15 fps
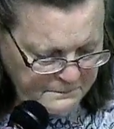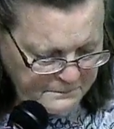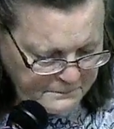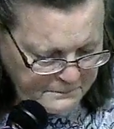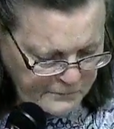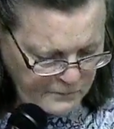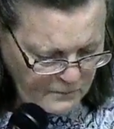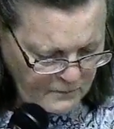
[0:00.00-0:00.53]

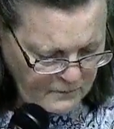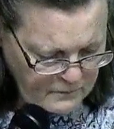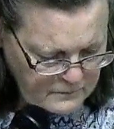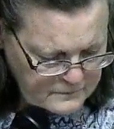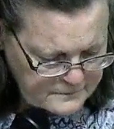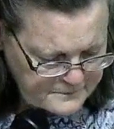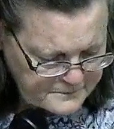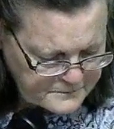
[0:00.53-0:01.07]
Verse
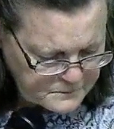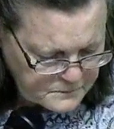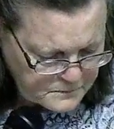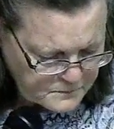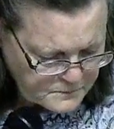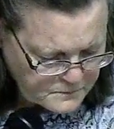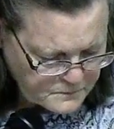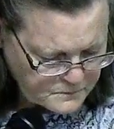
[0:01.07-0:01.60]
10,
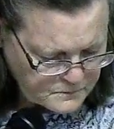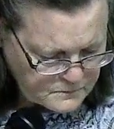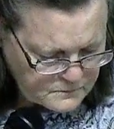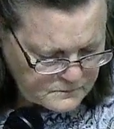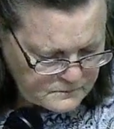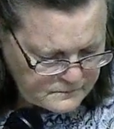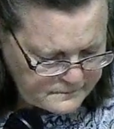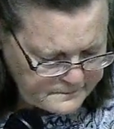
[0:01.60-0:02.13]
International.
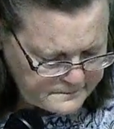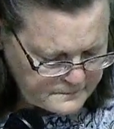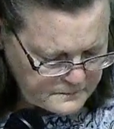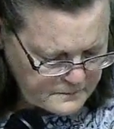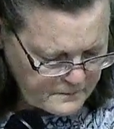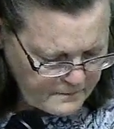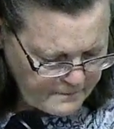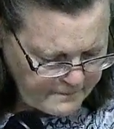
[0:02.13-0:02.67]

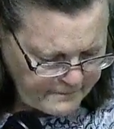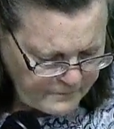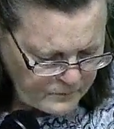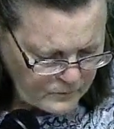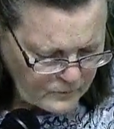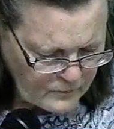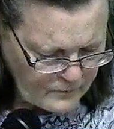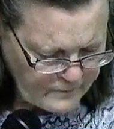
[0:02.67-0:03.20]

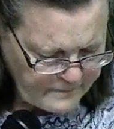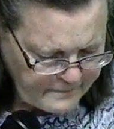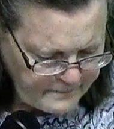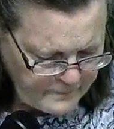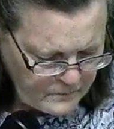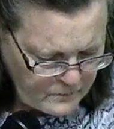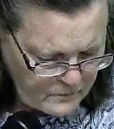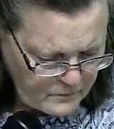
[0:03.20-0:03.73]
Oh, that
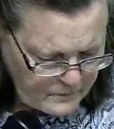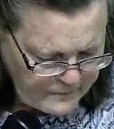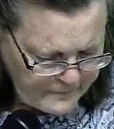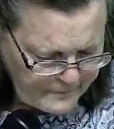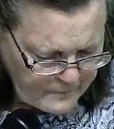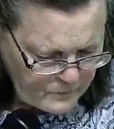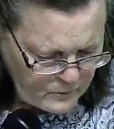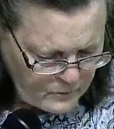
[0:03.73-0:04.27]
one of
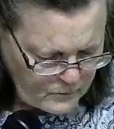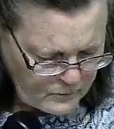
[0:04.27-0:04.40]
you would